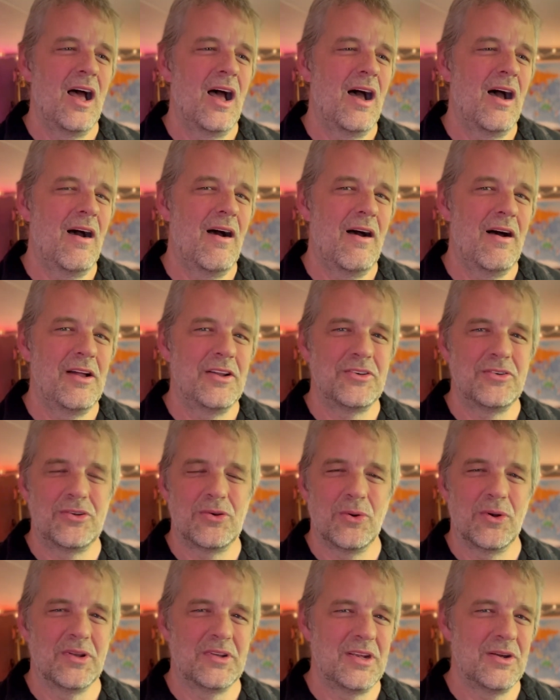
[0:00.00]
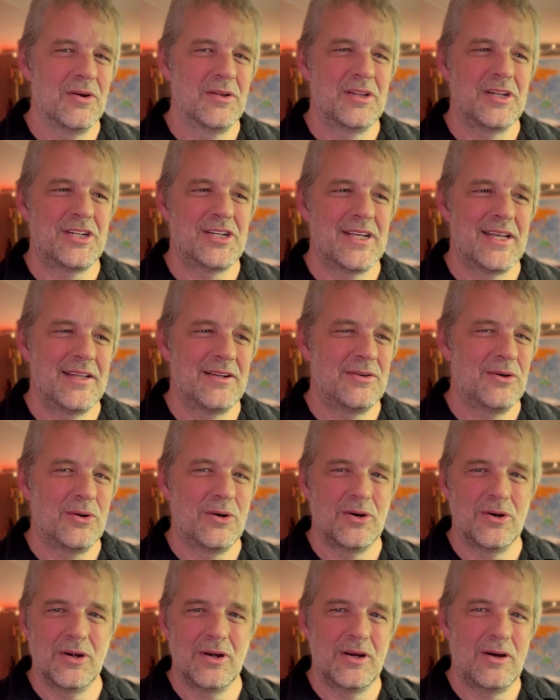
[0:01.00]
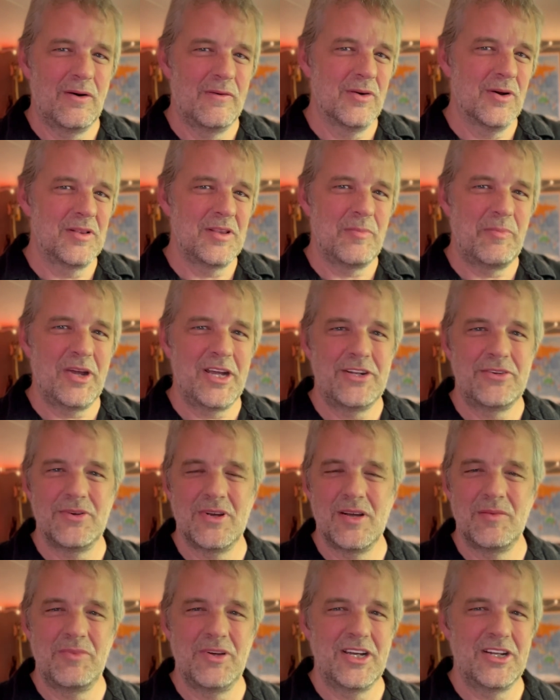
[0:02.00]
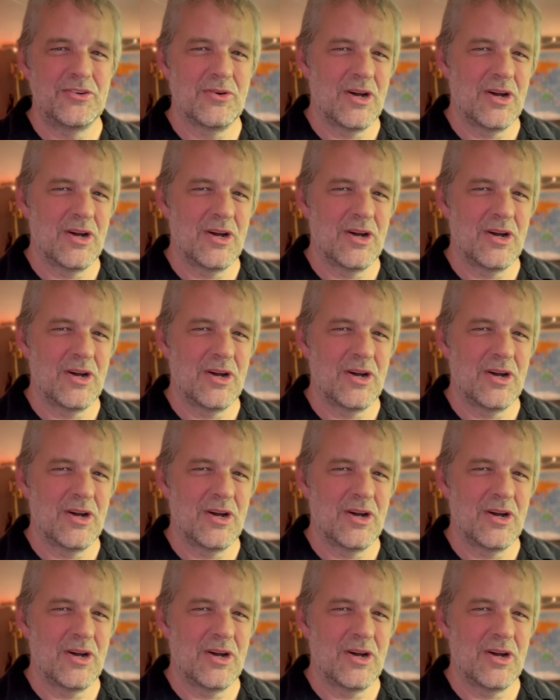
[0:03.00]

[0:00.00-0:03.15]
and tutorials here on the channel, or over on the Patreon page,